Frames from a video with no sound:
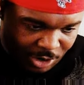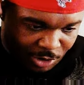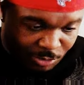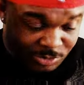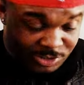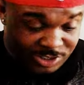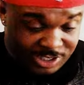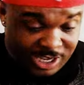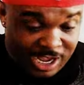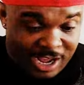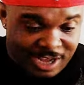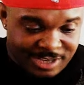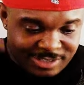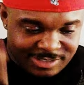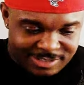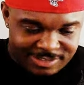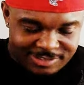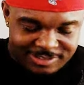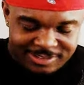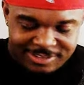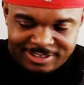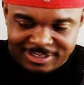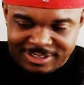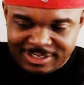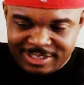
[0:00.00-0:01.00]
oh
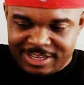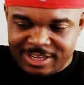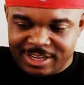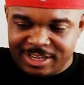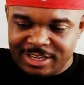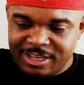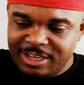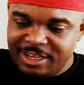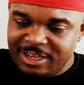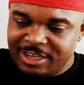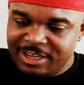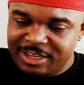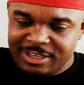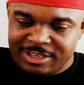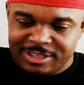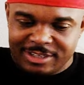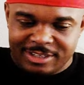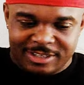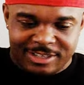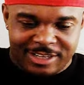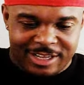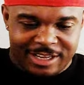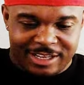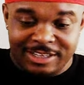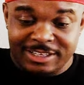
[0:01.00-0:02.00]
Wisconsin. Yeah,
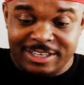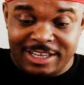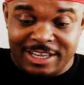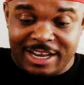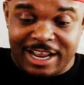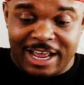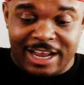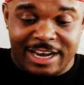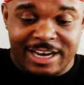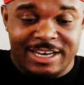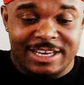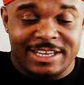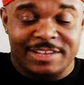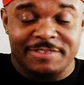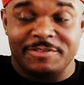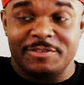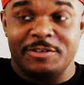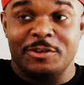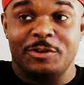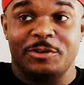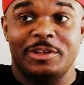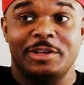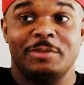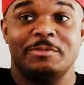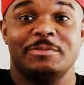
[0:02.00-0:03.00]
uh, again, I didn't
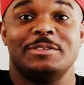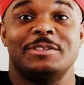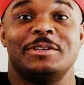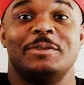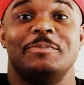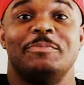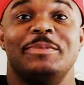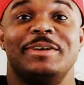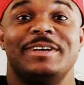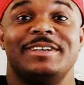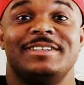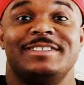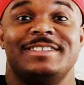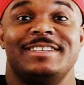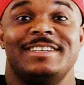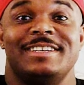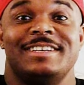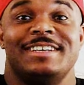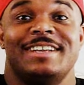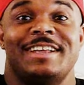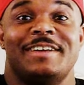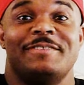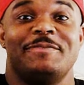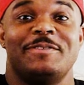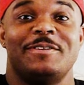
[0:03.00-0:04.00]
even know they was in the Big
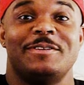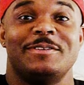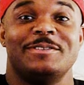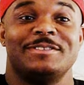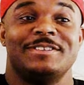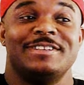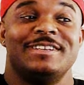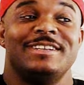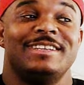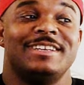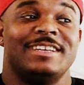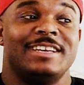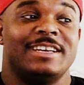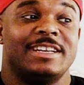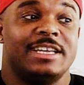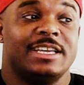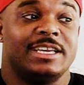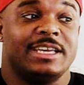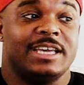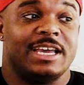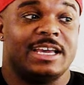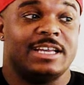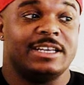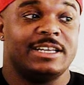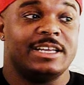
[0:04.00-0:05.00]
Ten at first, and again,
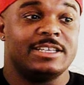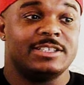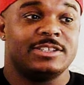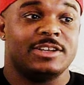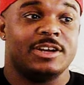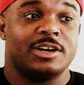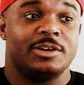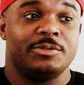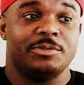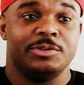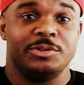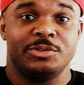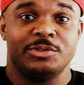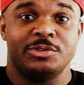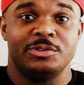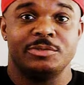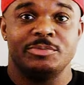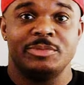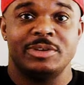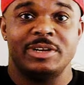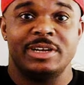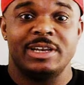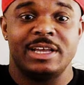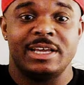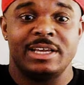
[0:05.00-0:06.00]
they came, they started
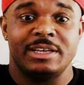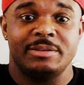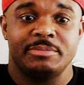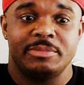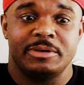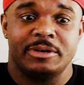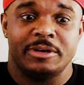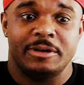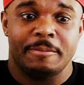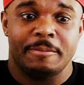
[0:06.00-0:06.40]
recruiting me late,